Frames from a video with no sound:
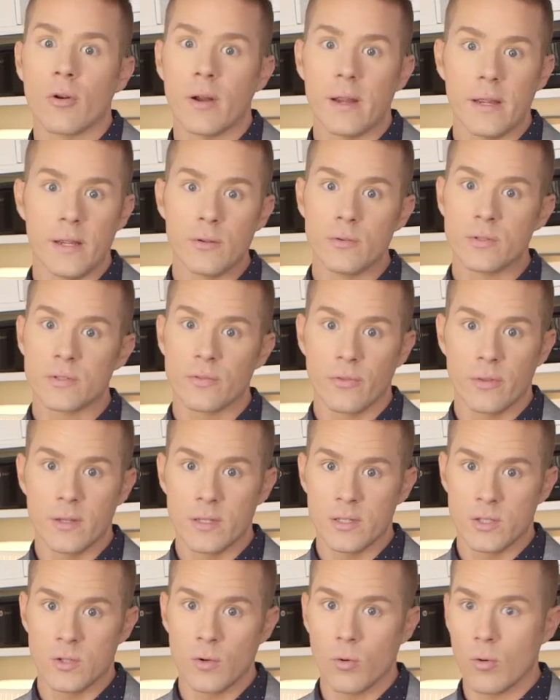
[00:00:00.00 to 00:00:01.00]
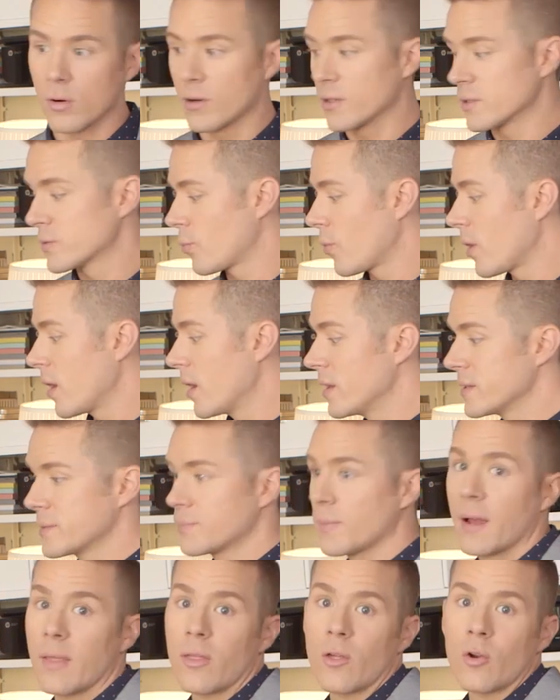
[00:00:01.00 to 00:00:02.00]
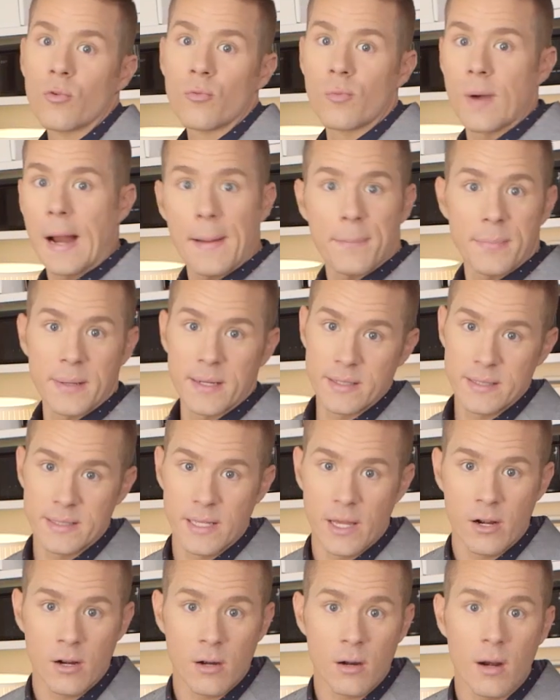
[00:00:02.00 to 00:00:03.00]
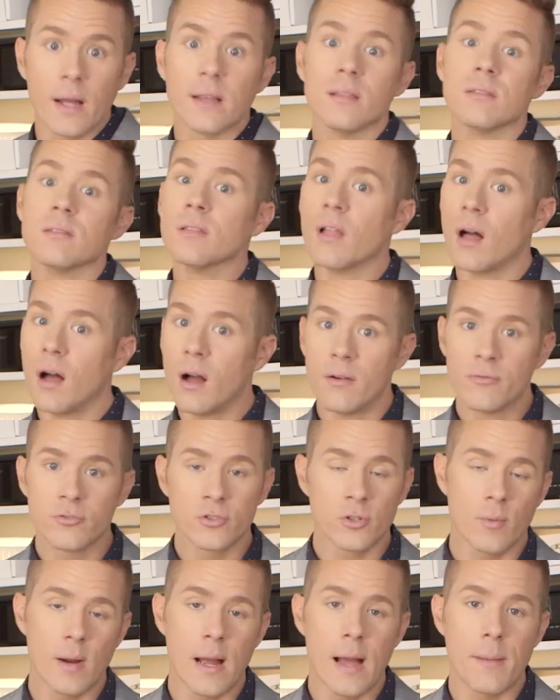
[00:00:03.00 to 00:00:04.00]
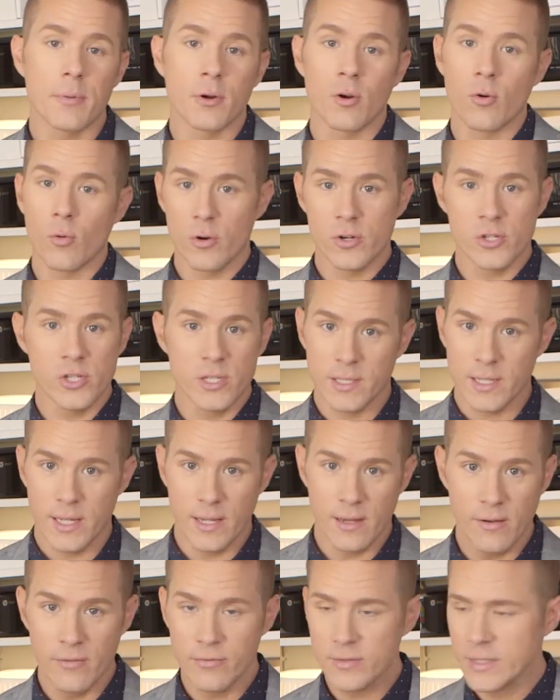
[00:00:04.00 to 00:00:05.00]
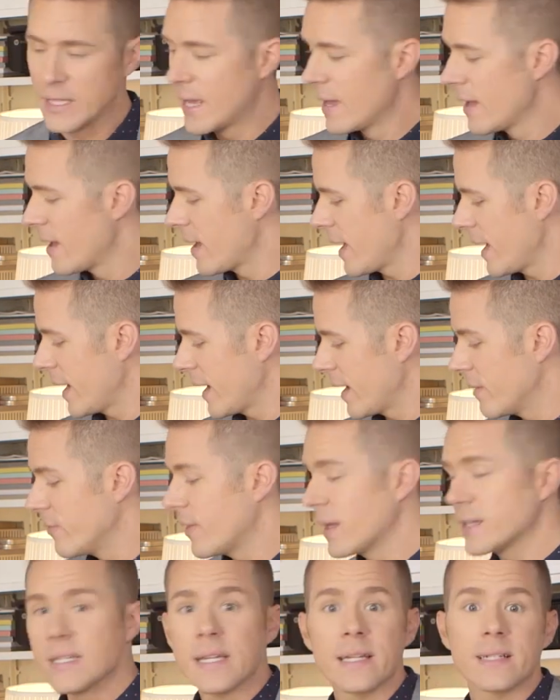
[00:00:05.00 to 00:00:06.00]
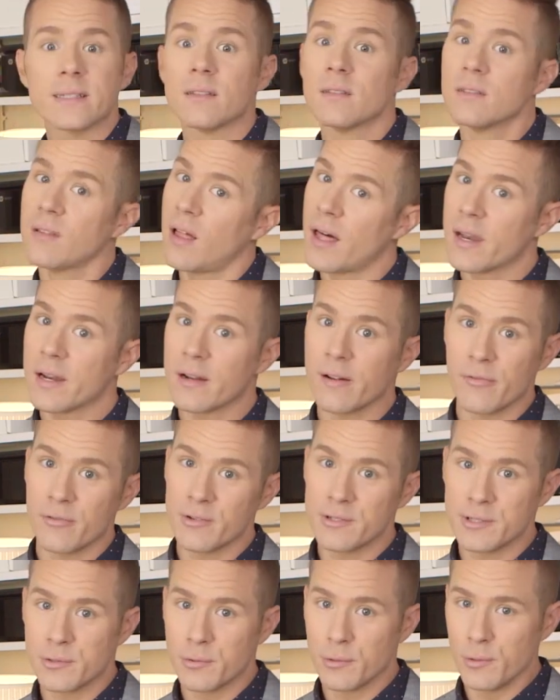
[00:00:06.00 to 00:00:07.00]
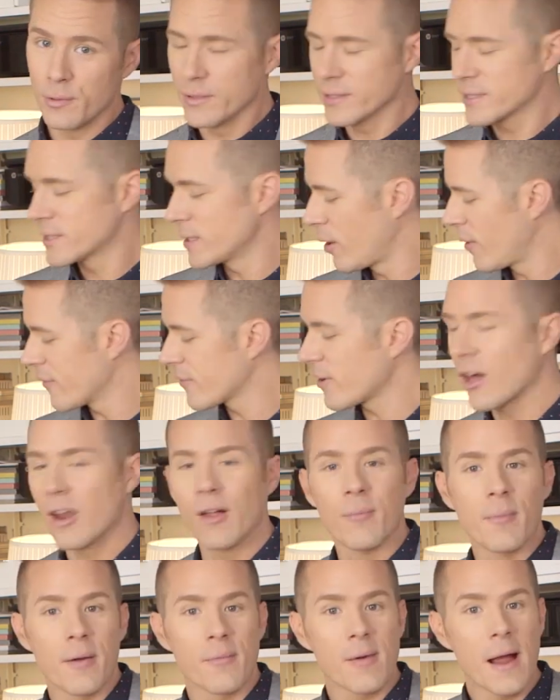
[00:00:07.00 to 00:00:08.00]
great use for these doors was my little wrapping center. I love to wrap a gorgeous gift, and that takes a lot of different tools. So I've got all my